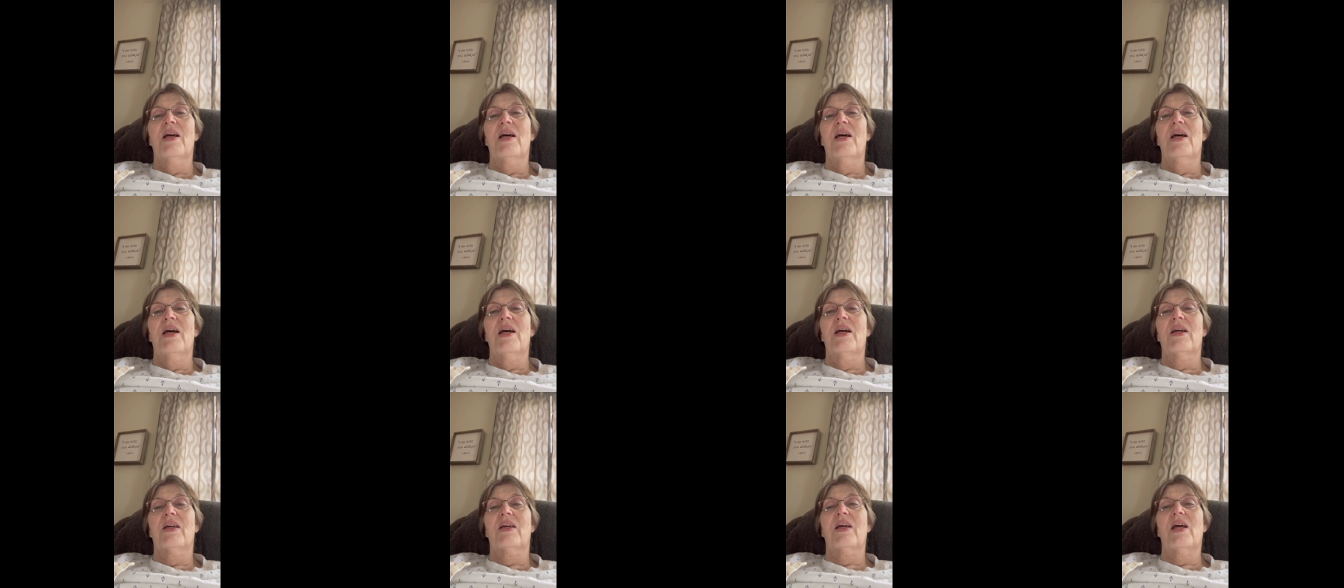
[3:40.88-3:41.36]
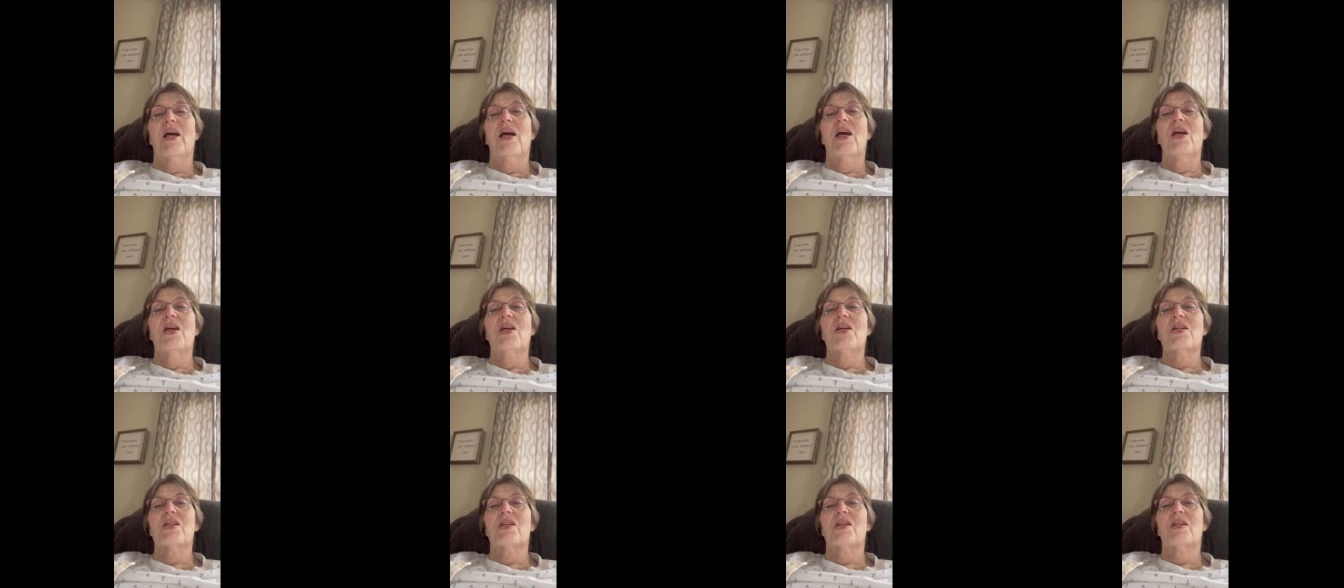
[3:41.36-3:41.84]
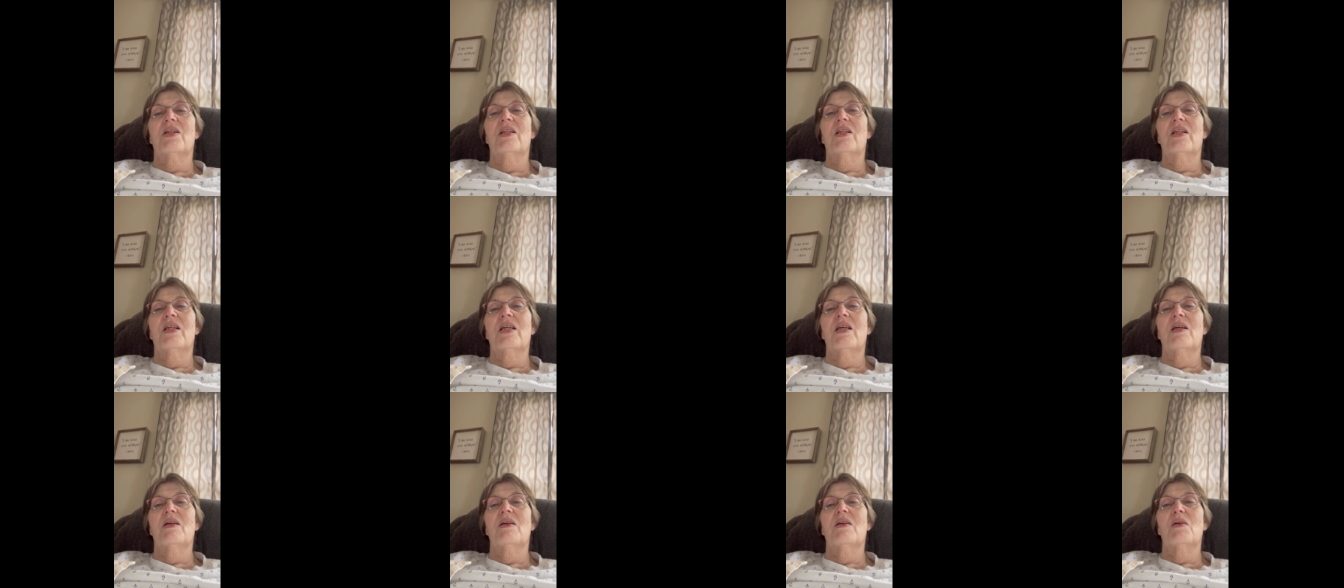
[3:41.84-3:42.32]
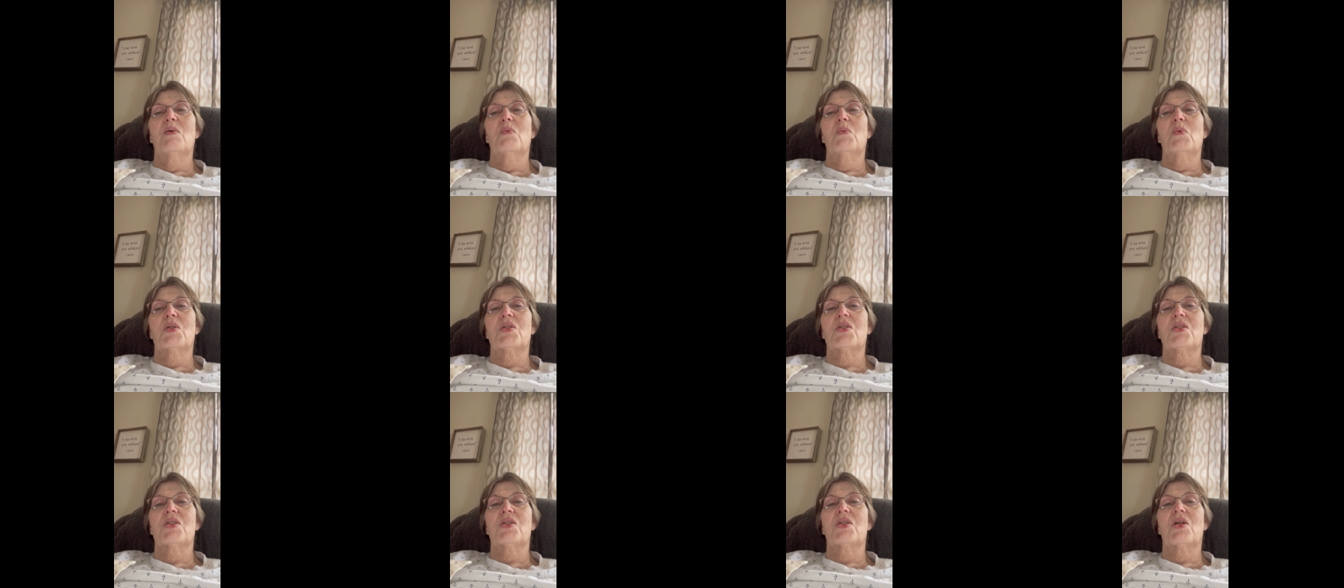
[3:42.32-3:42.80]
Occasionally it
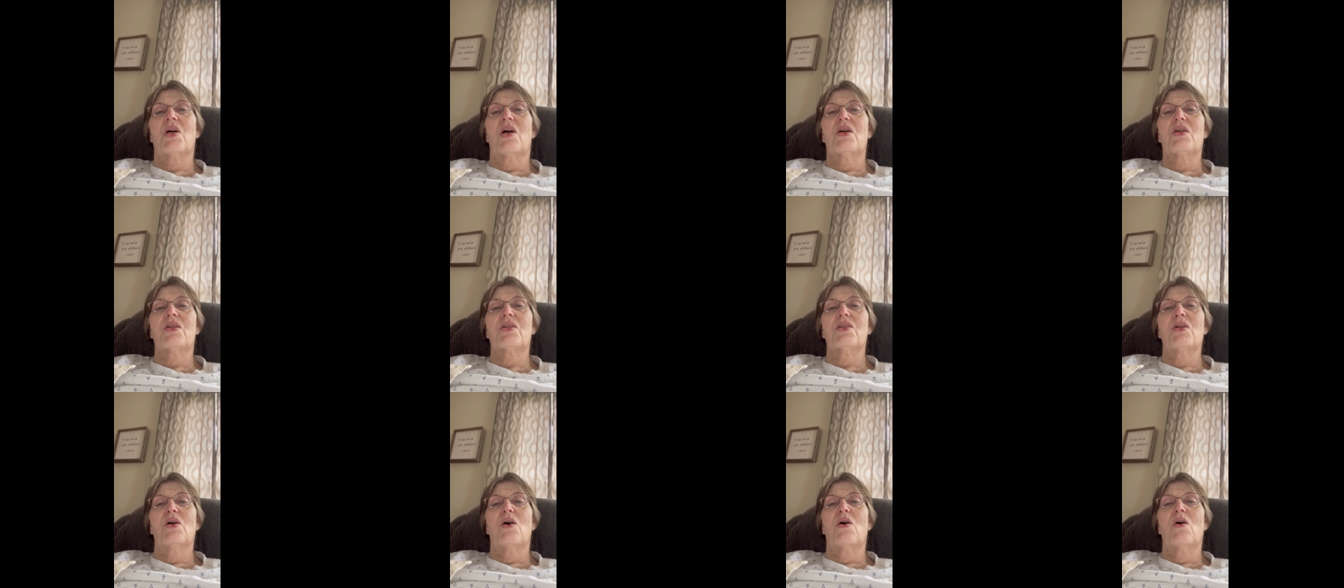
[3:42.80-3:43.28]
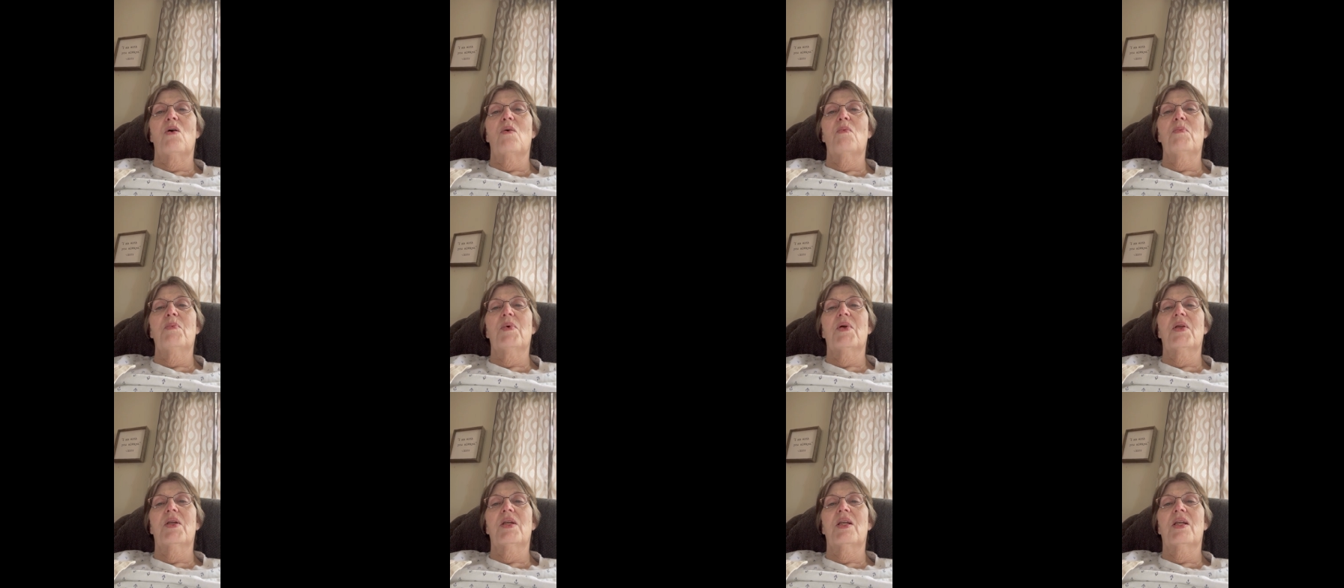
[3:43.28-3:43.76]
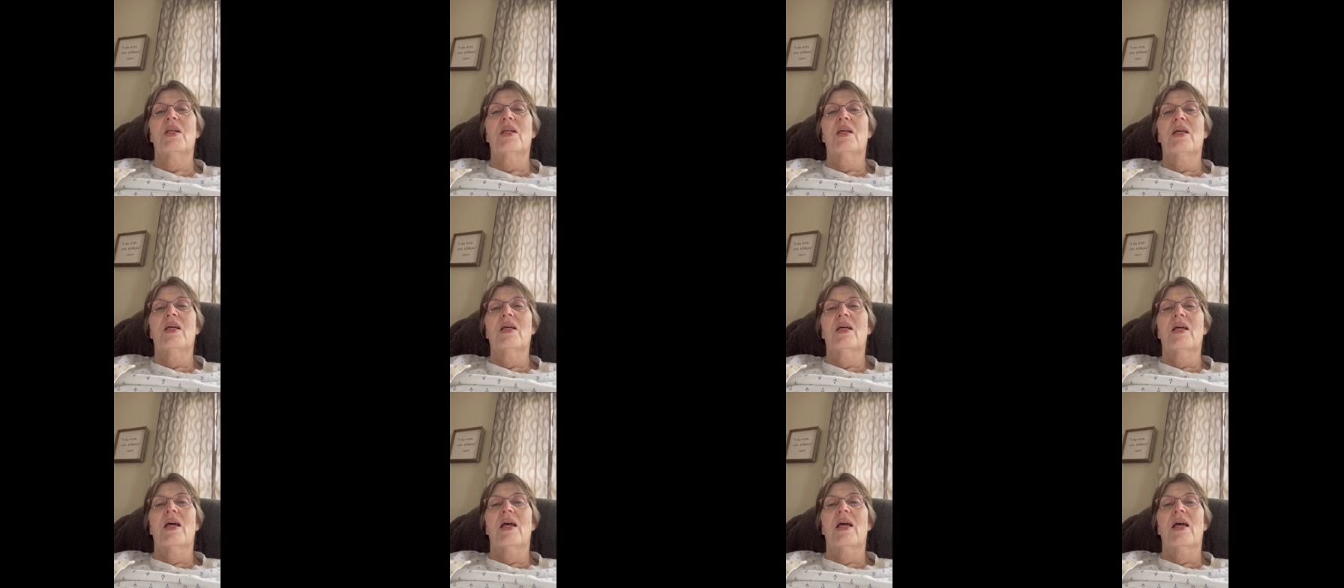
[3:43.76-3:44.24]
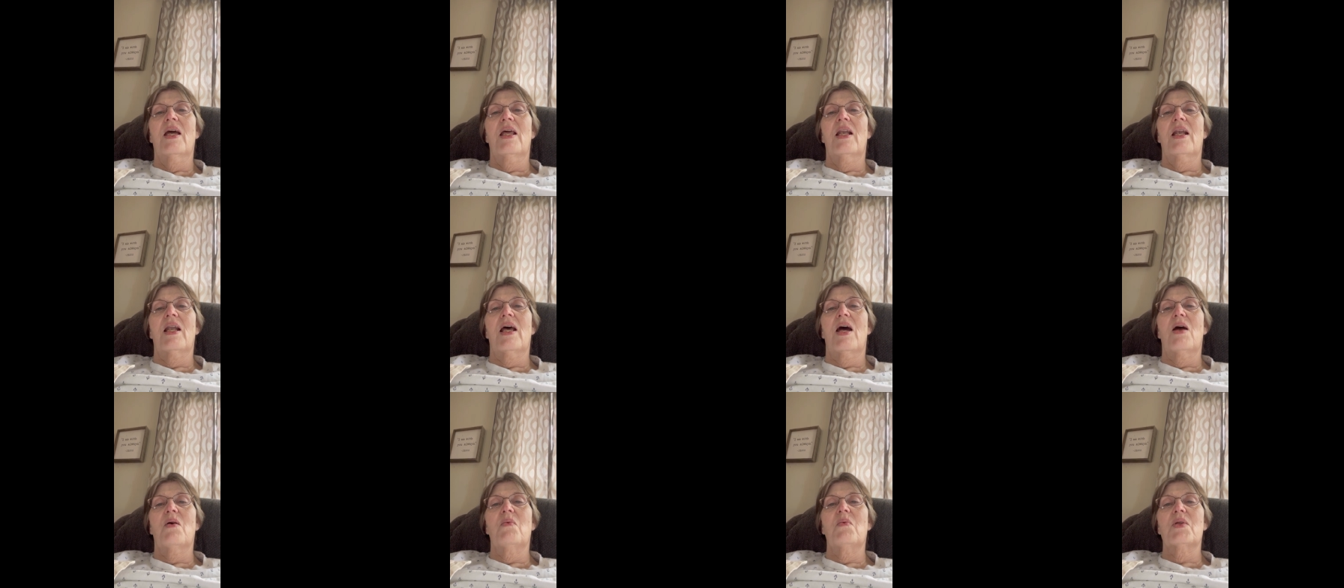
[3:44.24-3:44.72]
would start to open and
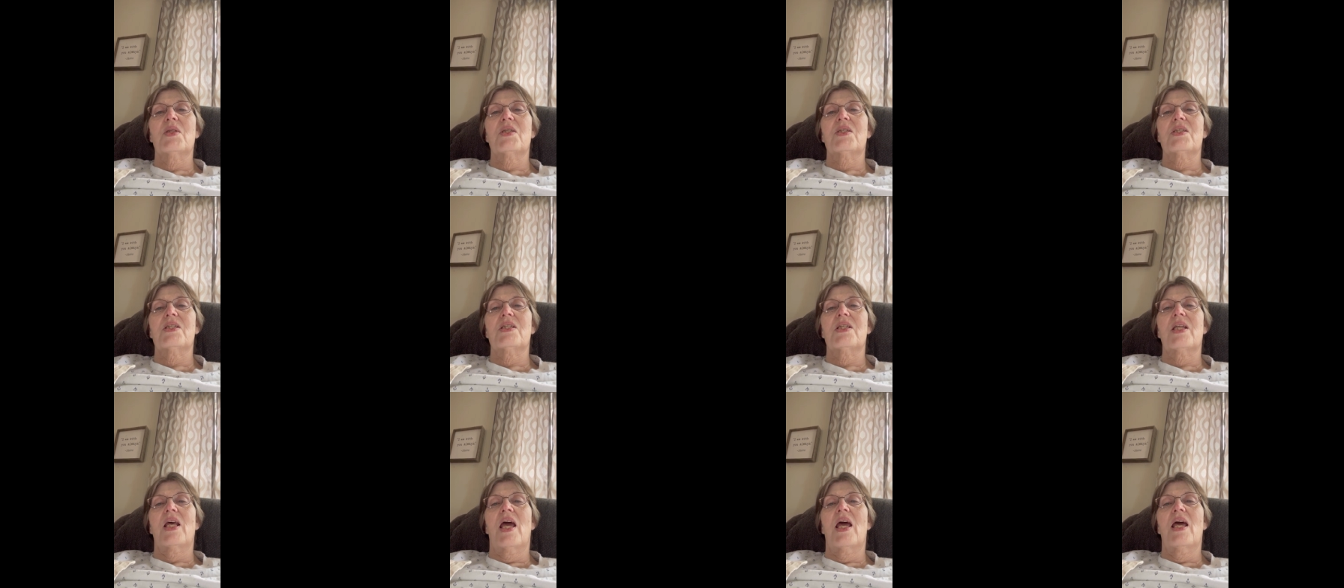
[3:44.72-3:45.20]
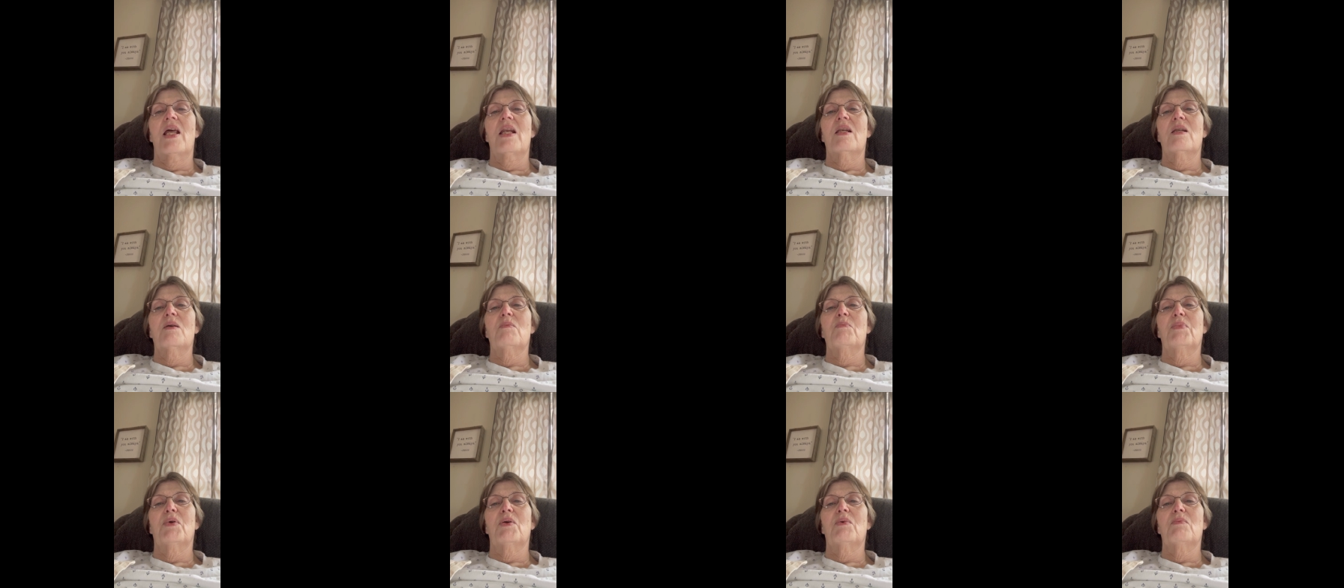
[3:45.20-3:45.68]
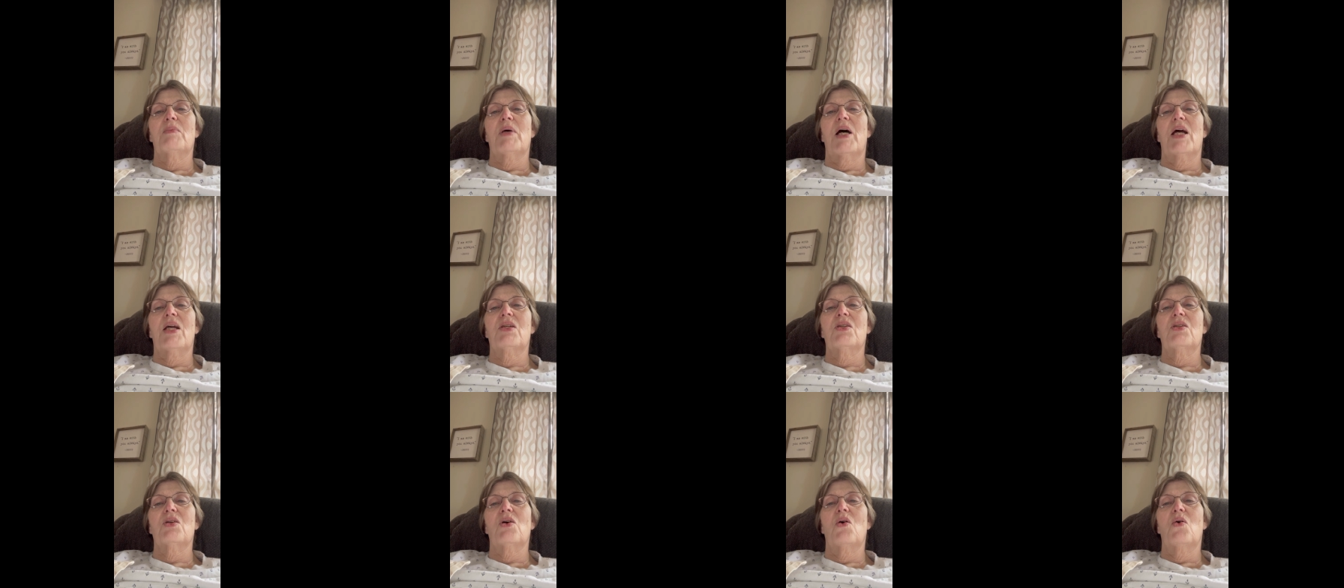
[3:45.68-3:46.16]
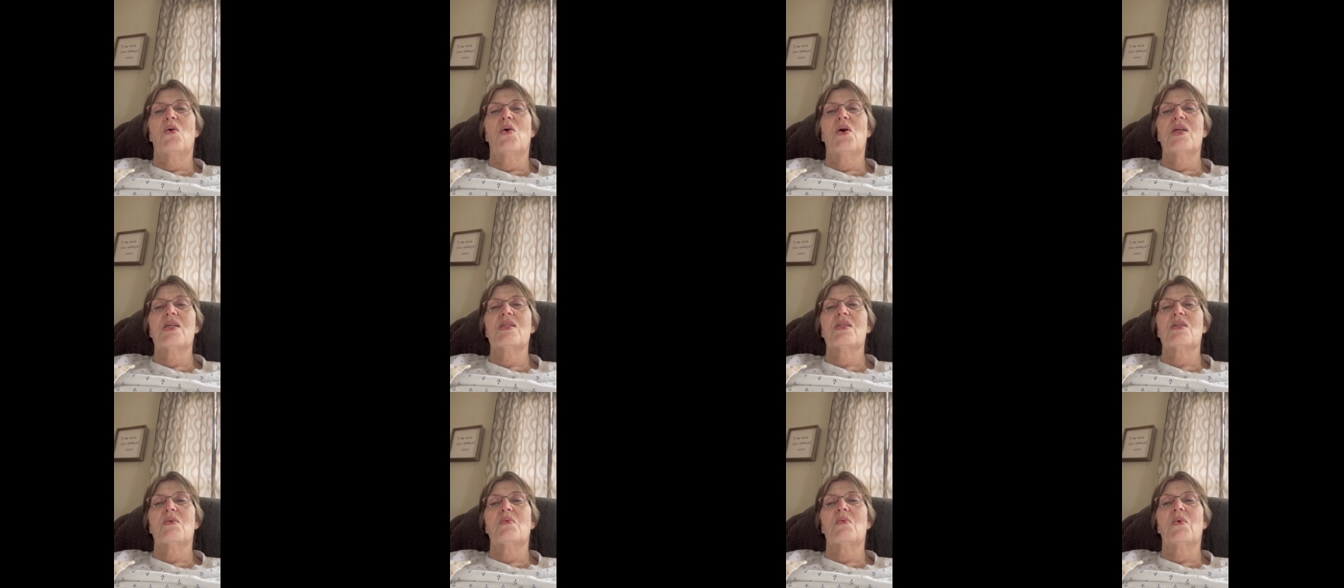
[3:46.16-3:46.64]
I would stand to put my
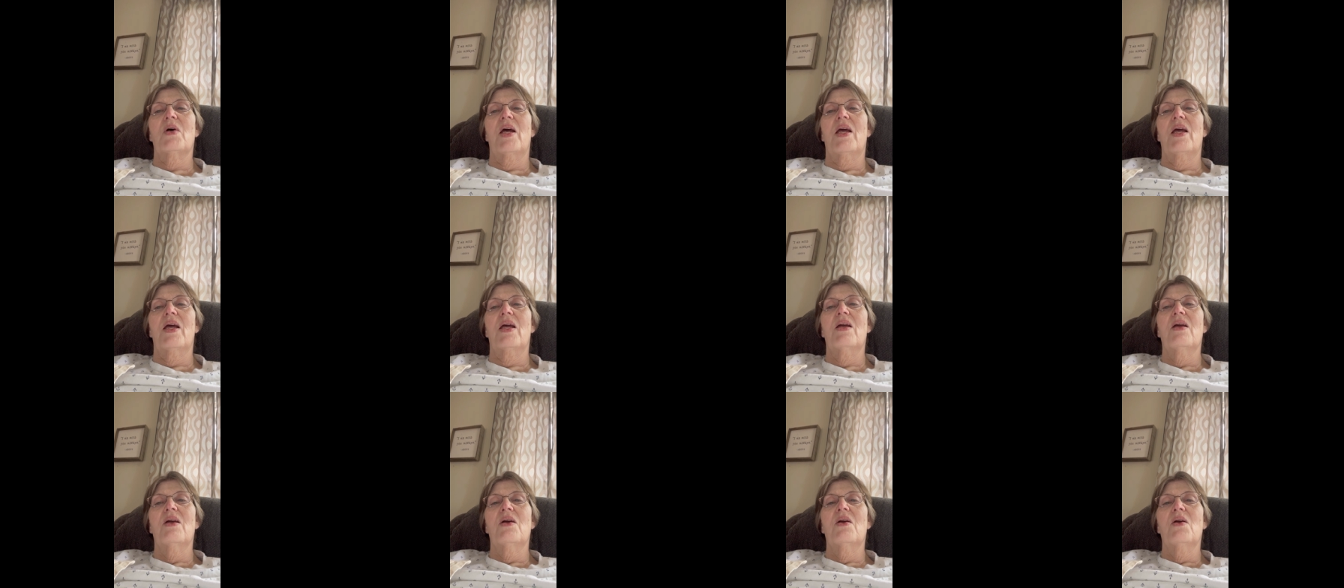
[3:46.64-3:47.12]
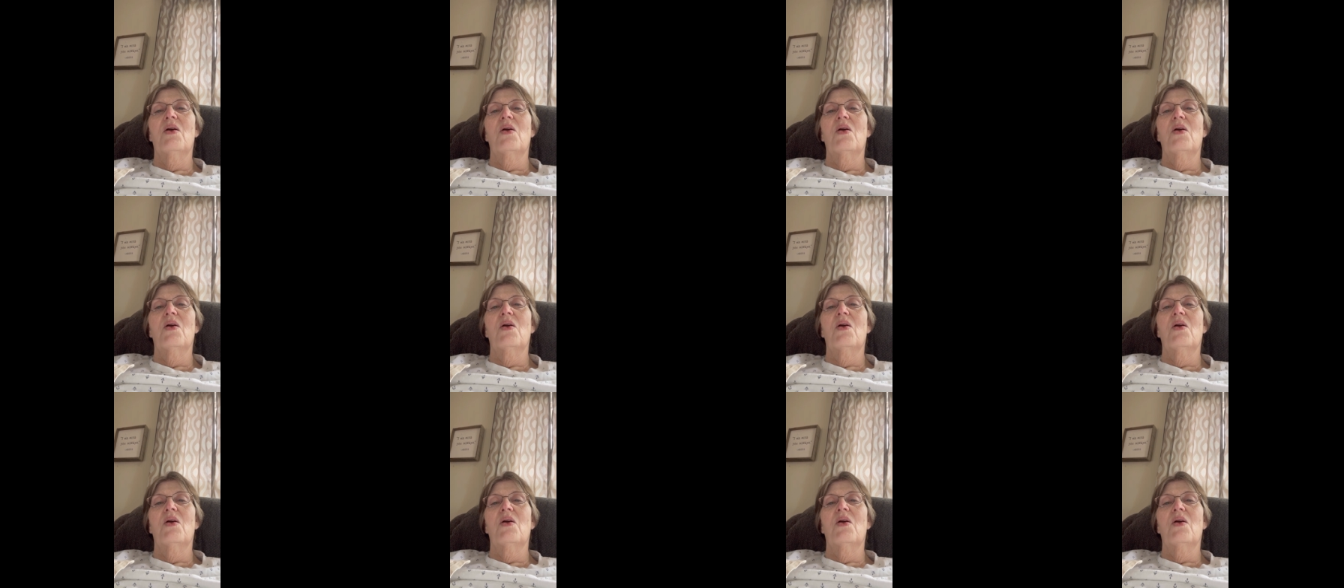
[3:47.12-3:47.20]
toys away,